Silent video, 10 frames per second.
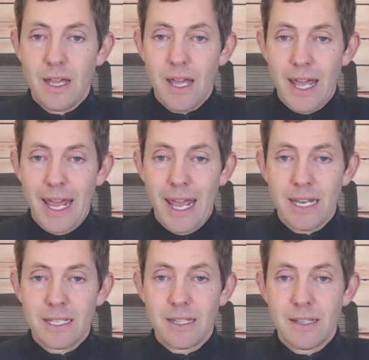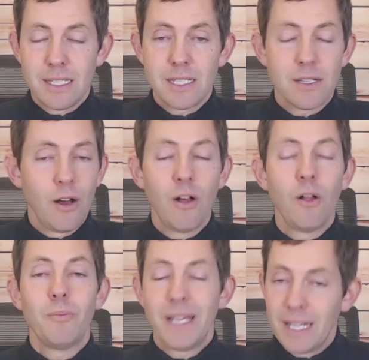And this is
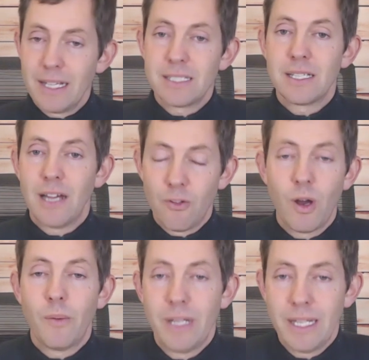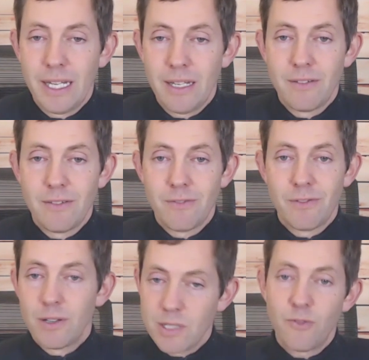all because of what we're eating,
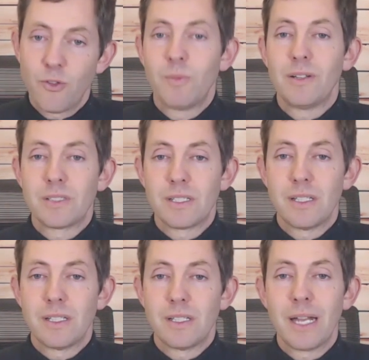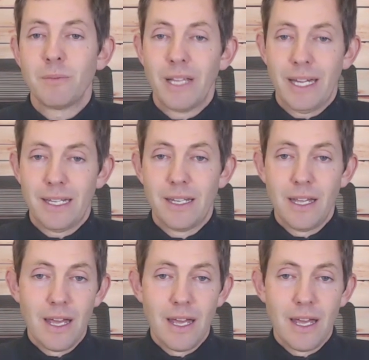first and foremost, bottom line.